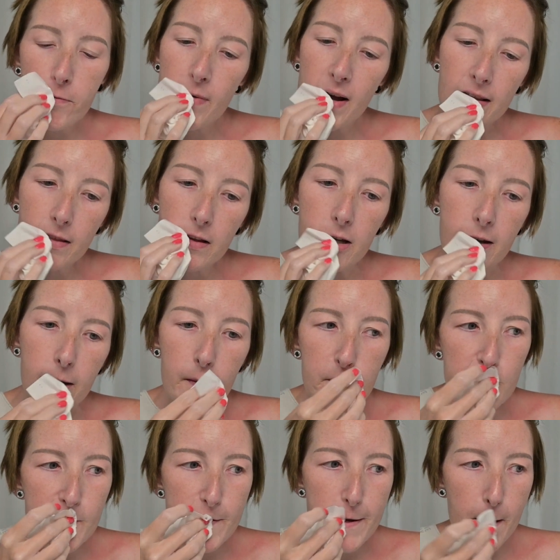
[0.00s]
my
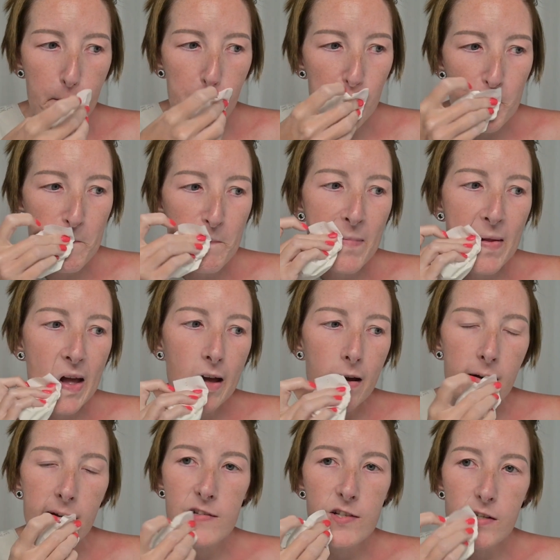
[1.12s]
lips
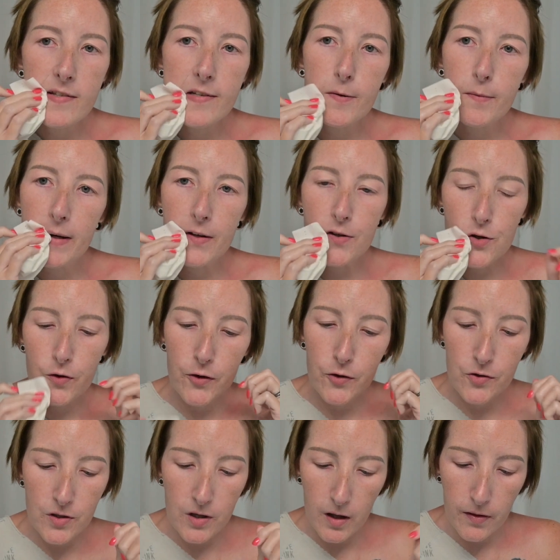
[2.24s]
just to make sure
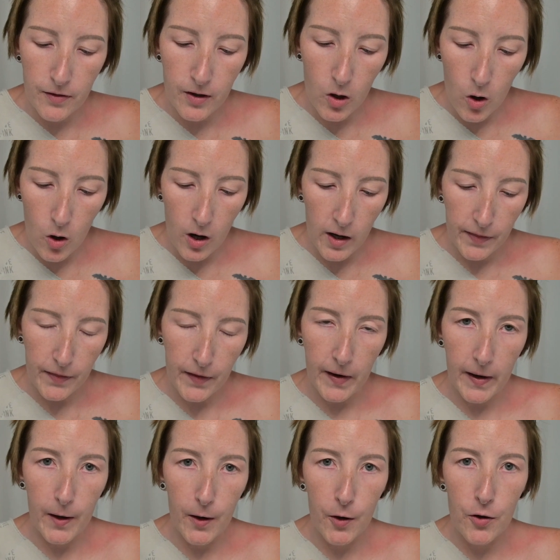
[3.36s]
there's nothing on
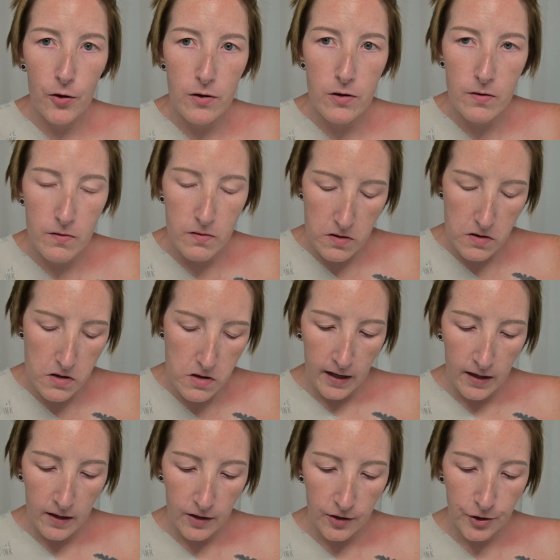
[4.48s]
there.
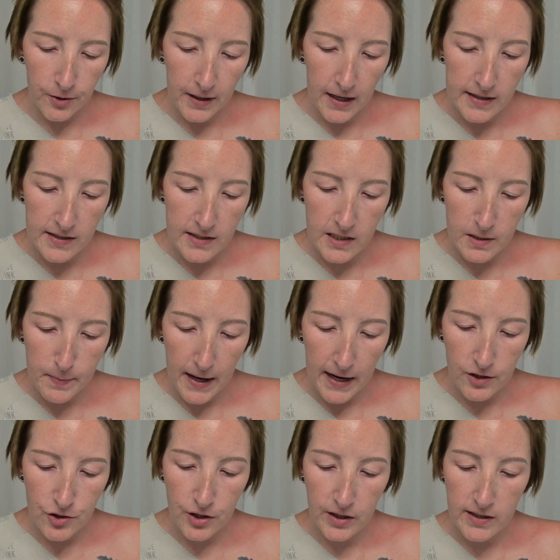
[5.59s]
And you guys, this
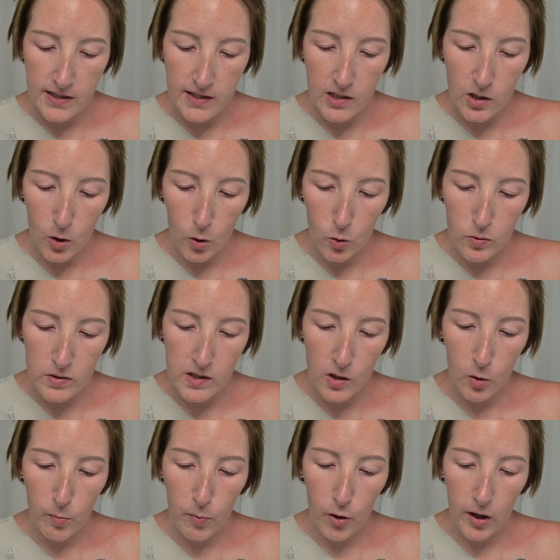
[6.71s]
packaging is so
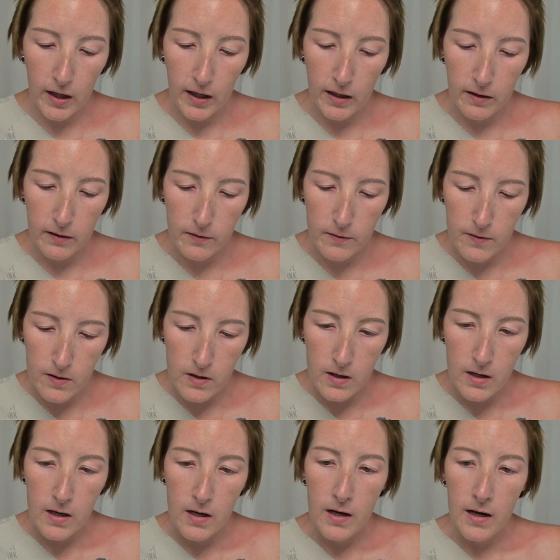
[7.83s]
pretty.
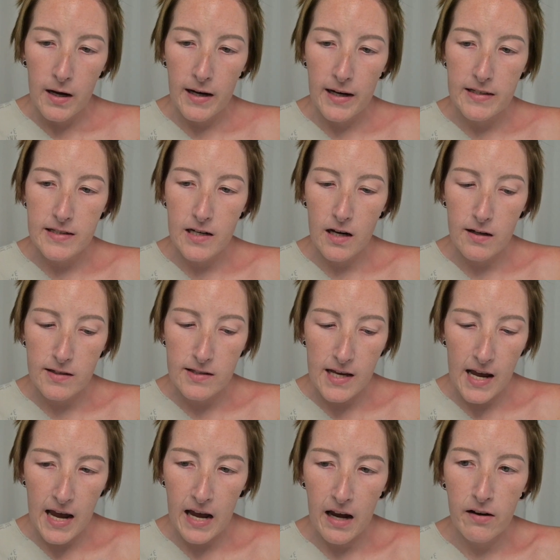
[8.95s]
It does
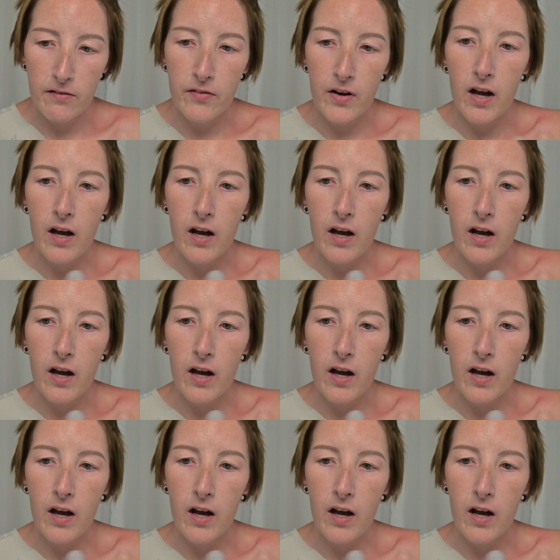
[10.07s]
have